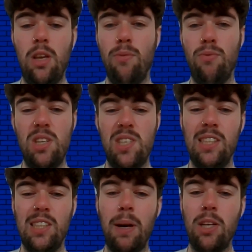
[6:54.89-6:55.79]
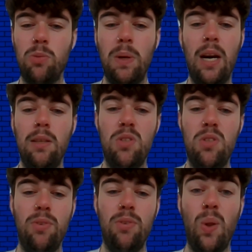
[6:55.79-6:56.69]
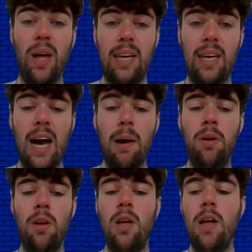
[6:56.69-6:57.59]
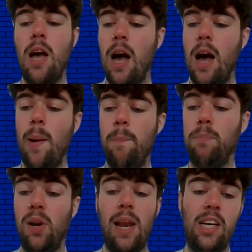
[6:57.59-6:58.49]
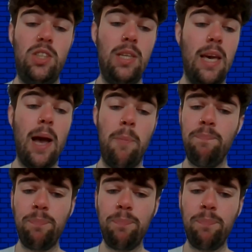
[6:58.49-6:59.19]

three centre-backs behind him to fill that gap. But alas, yeah,